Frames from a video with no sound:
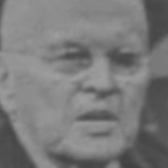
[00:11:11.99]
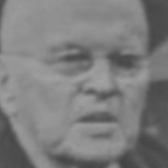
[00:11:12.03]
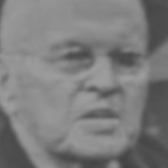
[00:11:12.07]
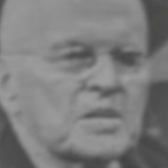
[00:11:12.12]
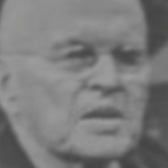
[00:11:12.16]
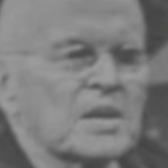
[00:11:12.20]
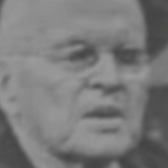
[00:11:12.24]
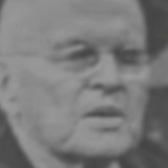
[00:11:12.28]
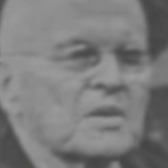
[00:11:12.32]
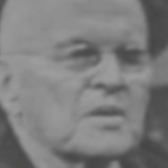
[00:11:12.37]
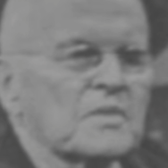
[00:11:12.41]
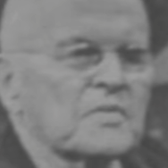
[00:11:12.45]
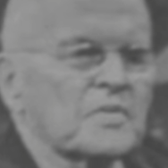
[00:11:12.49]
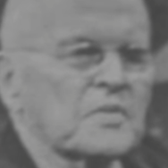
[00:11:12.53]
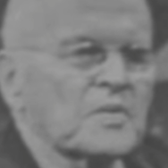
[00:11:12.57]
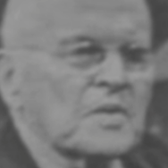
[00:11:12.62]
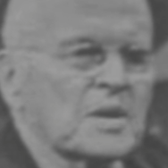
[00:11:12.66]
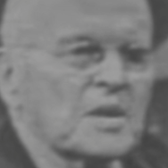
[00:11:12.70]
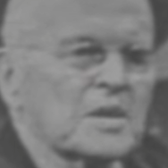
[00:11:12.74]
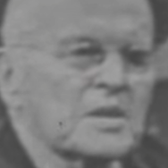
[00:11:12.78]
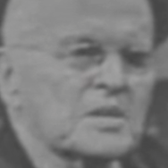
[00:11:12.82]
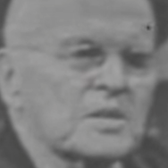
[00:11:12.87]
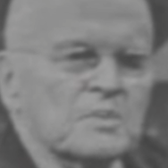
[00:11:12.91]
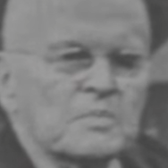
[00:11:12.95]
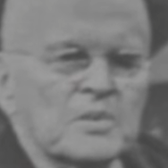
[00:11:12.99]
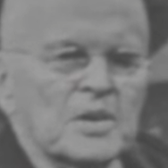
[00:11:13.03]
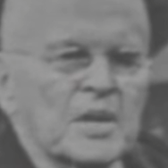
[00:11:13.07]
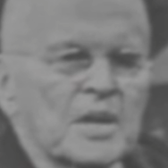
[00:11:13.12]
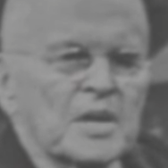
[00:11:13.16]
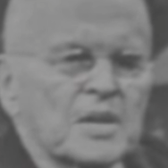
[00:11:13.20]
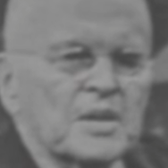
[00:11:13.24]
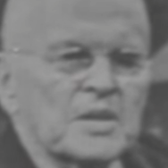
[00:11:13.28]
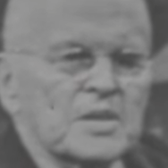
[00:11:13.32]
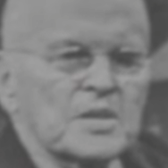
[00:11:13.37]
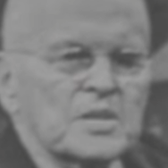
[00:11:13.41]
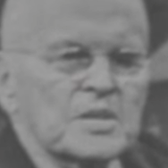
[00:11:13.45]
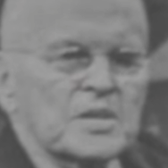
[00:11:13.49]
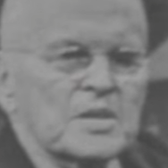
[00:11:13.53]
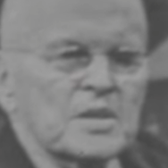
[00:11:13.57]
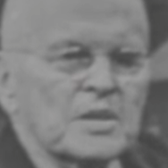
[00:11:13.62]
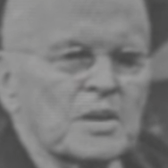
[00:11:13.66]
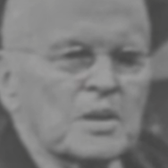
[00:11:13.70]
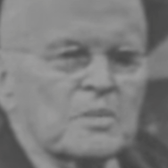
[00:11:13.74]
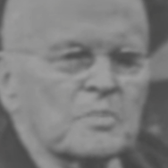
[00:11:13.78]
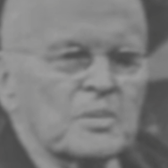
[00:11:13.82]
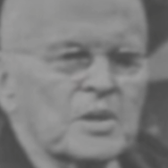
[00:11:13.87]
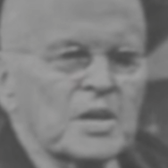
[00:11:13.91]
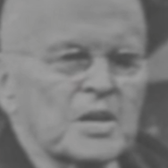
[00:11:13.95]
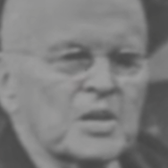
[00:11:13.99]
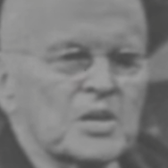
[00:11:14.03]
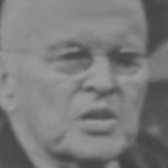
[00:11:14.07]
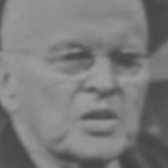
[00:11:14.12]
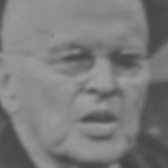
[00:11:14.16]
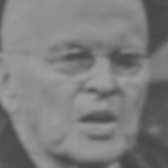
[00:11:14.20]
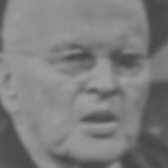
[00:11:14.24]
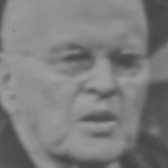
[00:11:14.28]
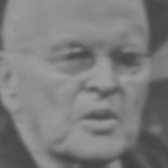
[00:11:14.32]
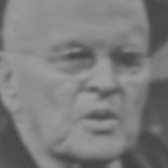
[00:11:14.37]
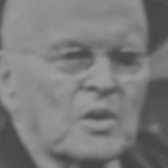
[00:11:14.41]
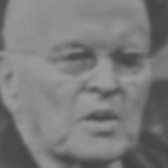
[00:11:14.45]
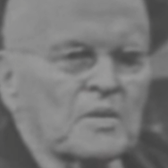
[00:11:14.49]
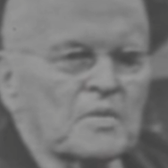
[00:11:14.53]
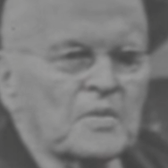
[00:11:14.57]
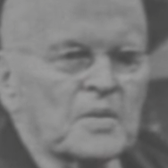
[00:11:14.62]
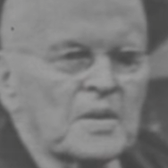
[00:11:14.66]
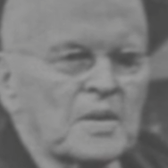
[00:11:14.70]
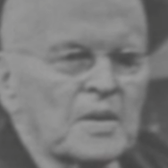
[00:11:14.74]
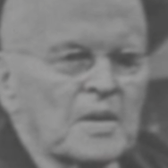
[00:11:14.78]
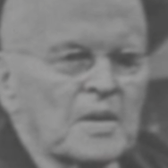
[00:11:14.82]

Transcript: the sound of uh, some guns uh, being shot off,